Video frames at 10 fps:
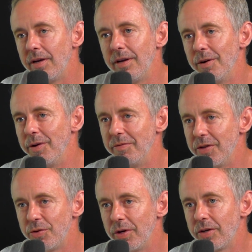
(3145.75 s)

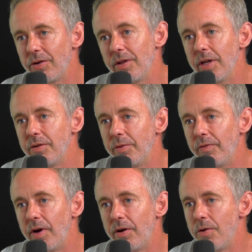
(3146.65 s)
even stricter than
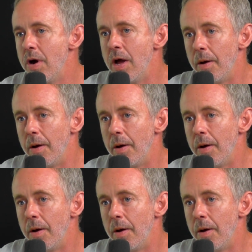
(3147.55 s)
Spravato.